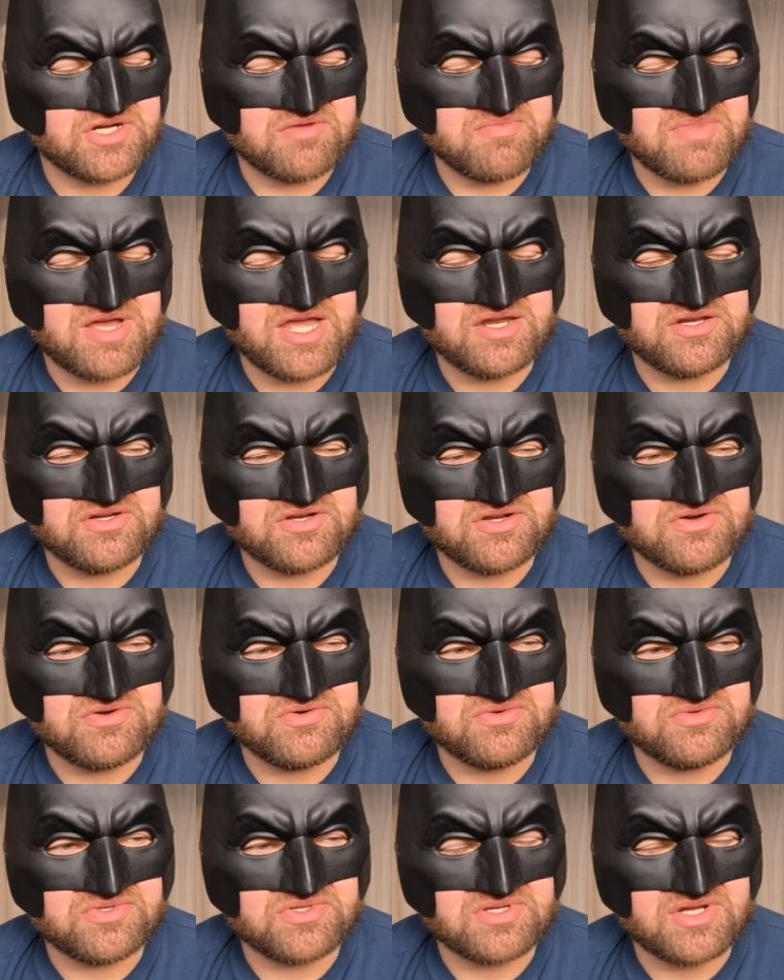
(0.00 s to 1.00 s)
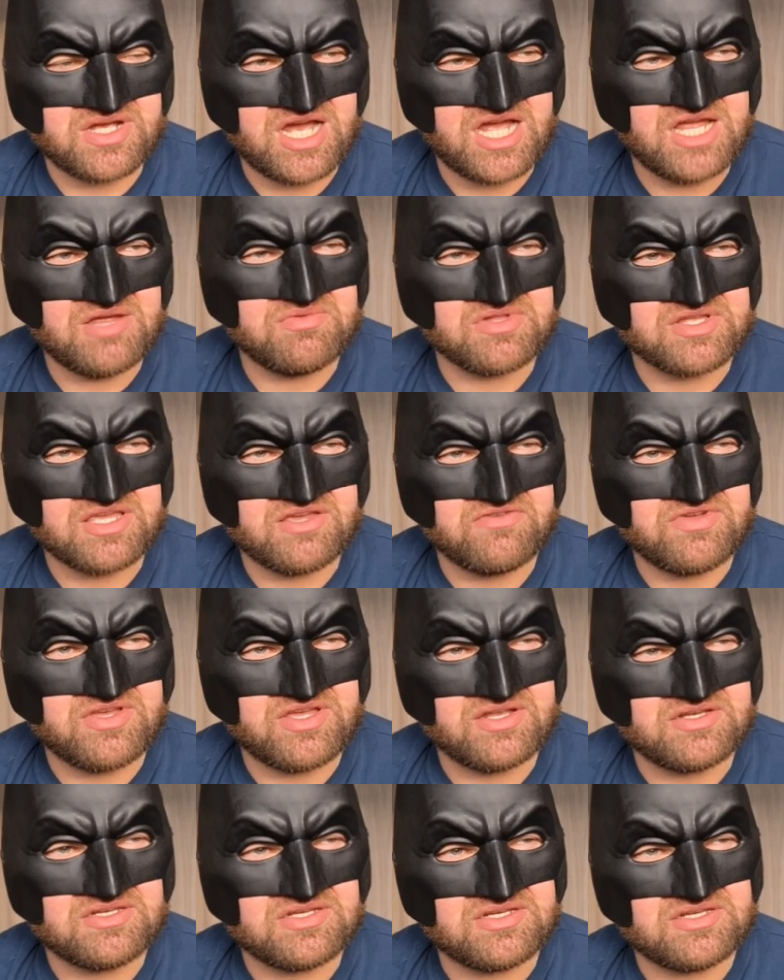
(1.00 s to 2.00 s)
Commandos, I will give
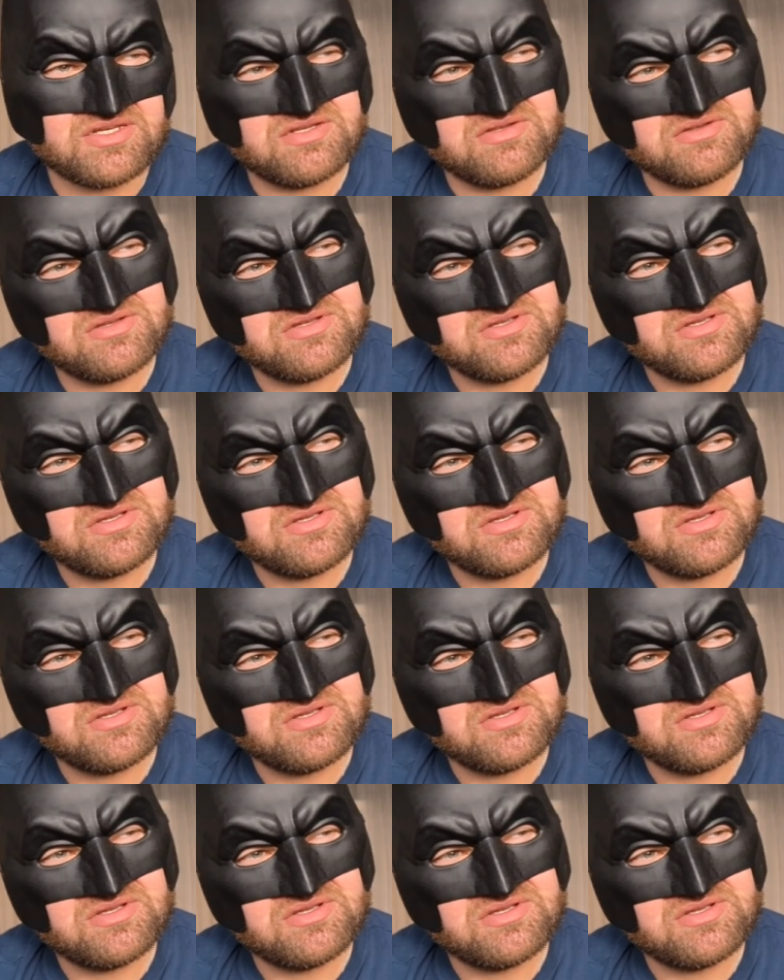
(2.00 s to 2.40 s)
it,